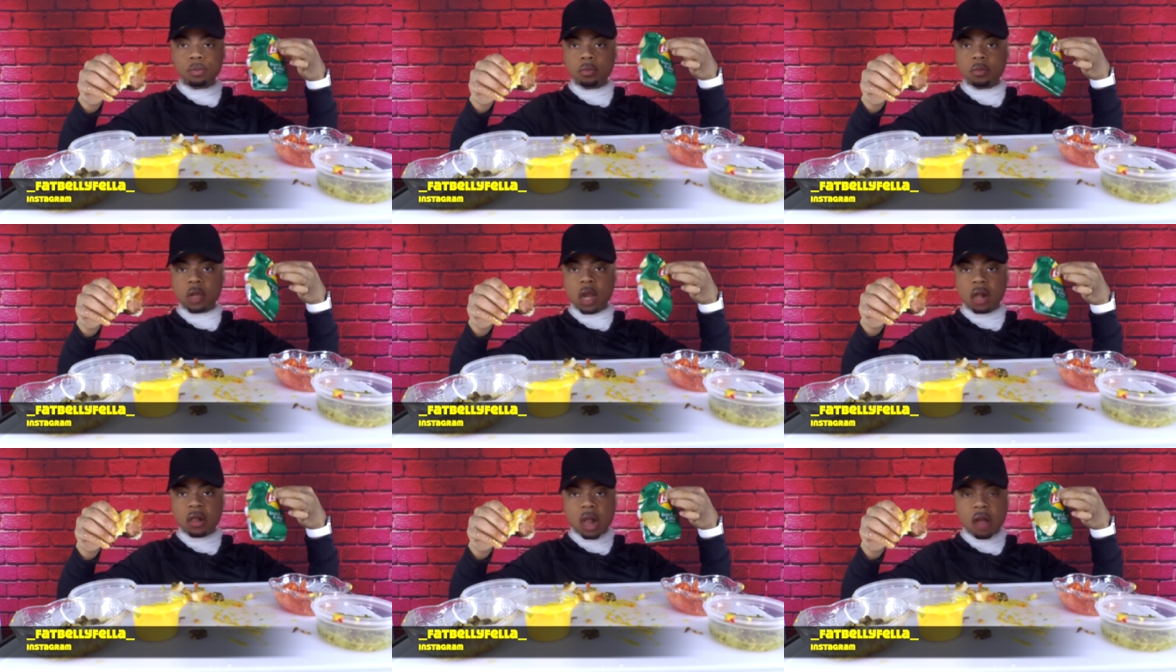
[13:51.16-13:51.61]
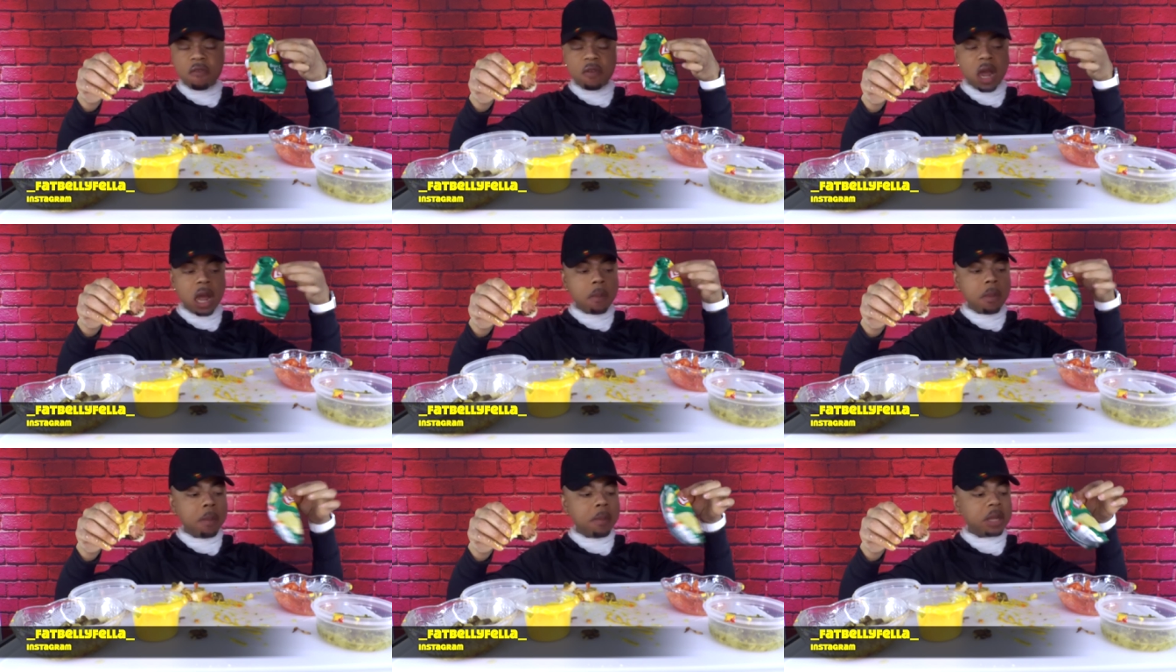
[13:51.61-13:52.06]
Y'all thought I
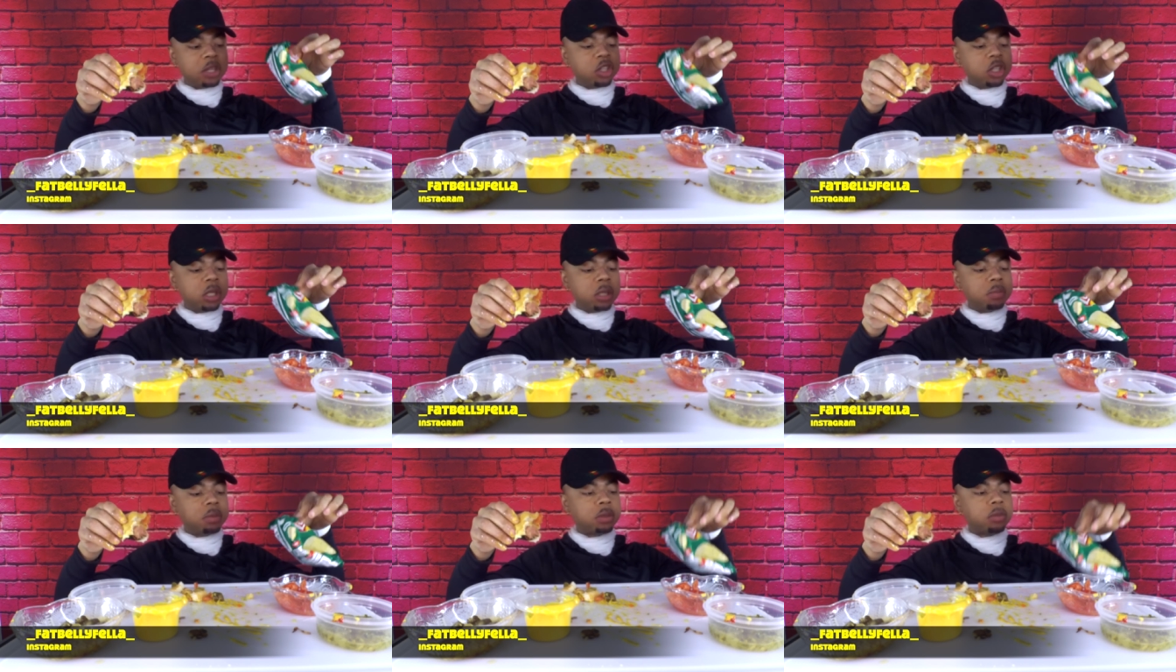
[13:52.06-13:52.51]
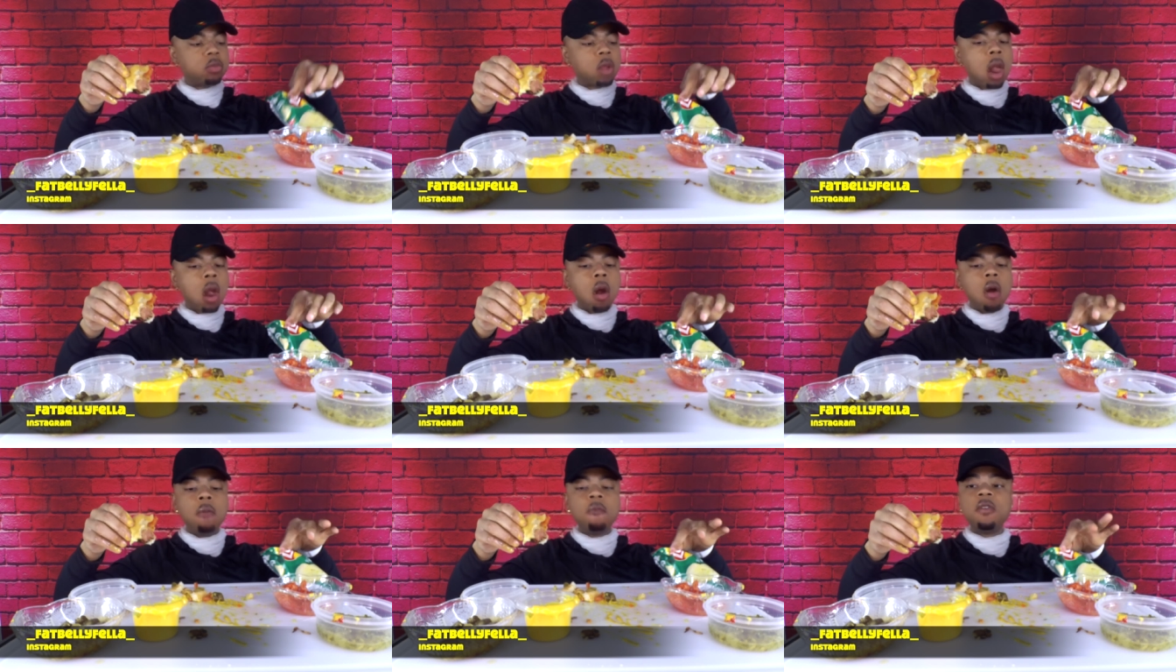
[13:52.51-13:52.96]
forgot about my chips.
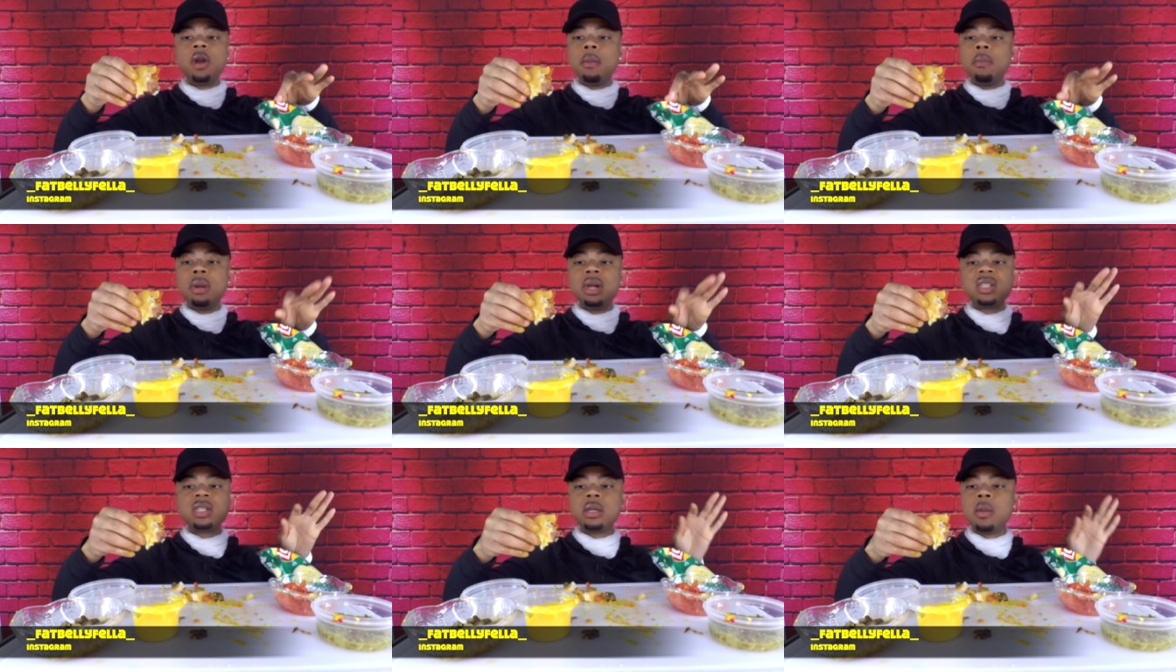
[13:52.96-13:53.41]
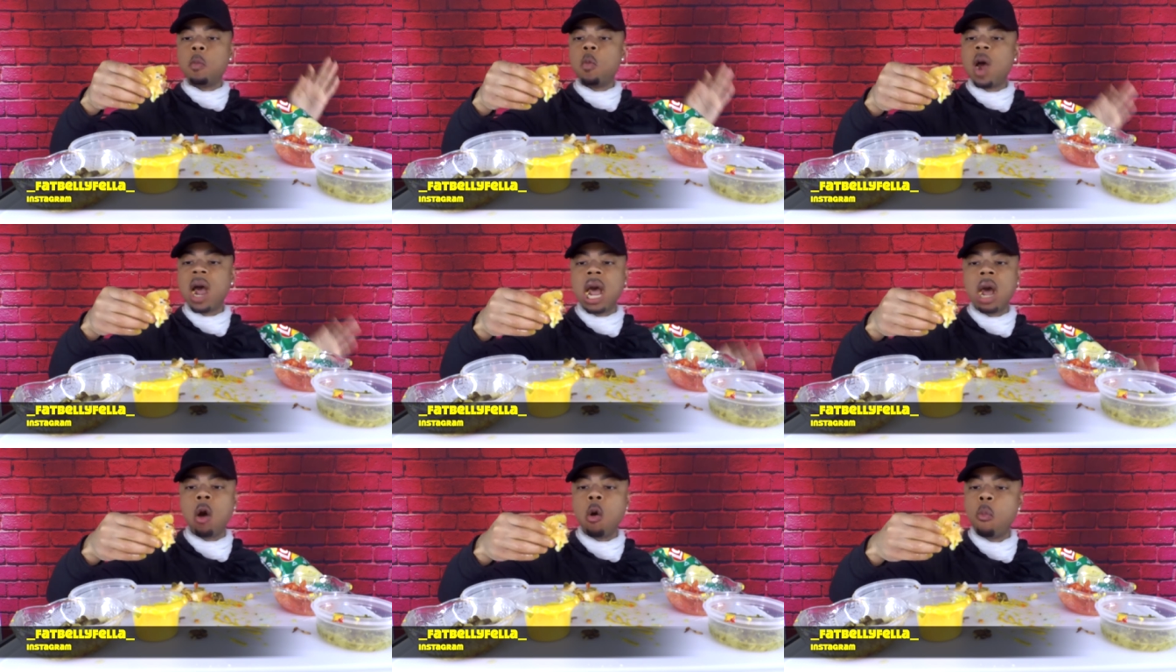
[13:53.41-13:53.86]
I'm finna bust them
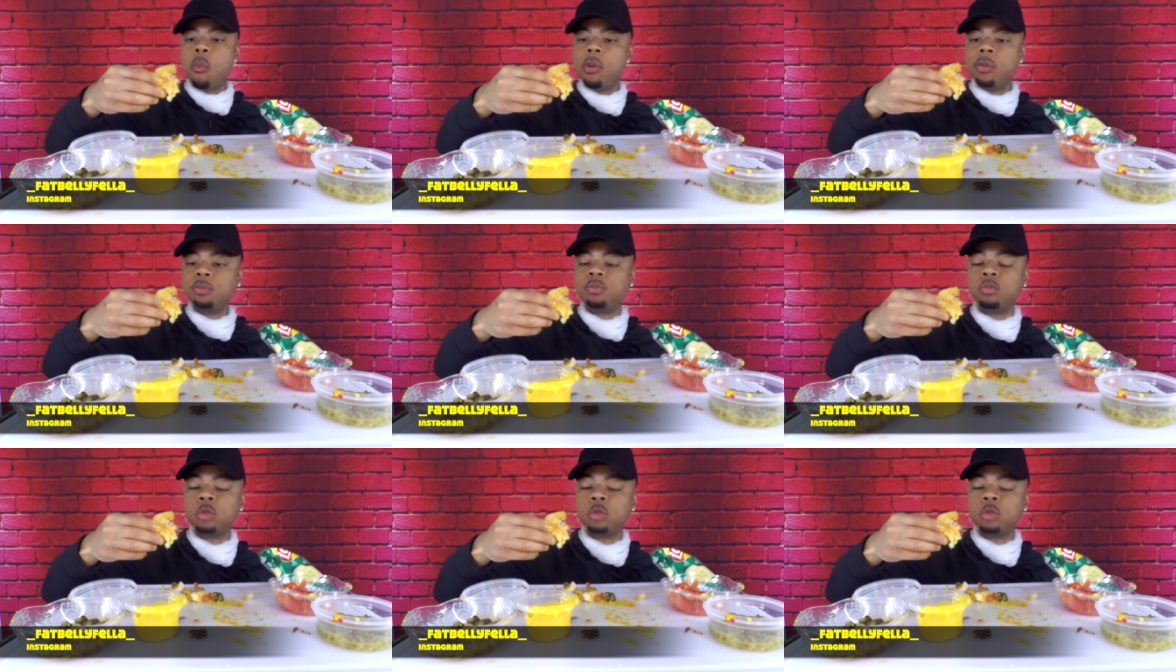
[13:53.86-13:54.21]
wide open.